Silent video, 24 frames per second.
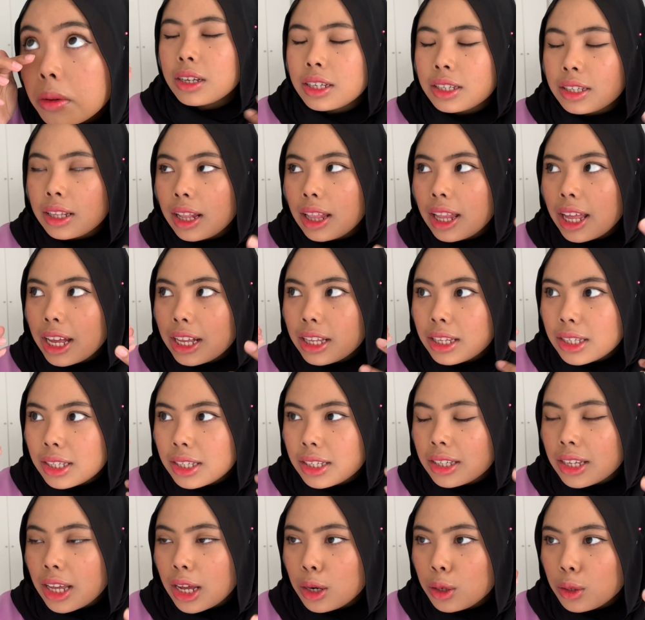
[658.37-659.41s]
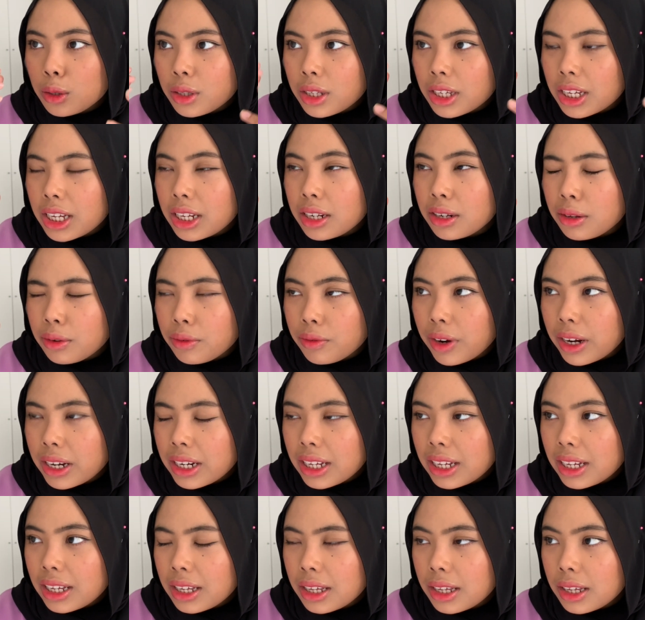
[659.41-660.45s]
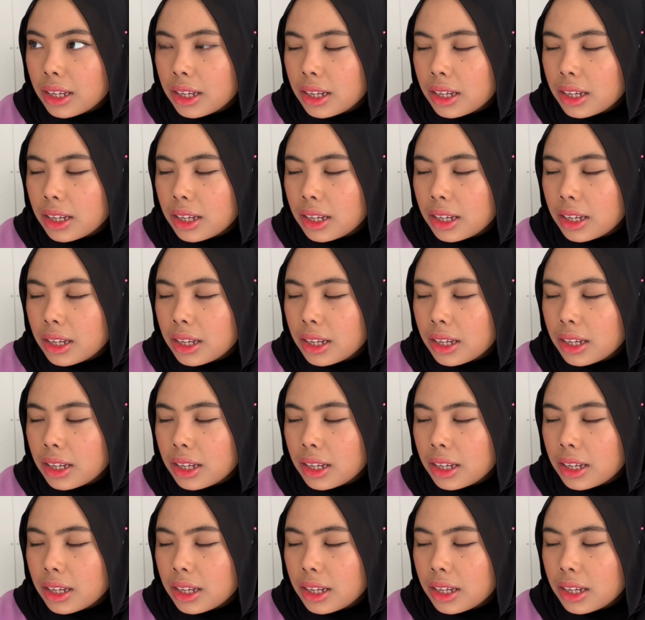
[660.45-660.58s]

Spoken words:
Is the lens settled in already?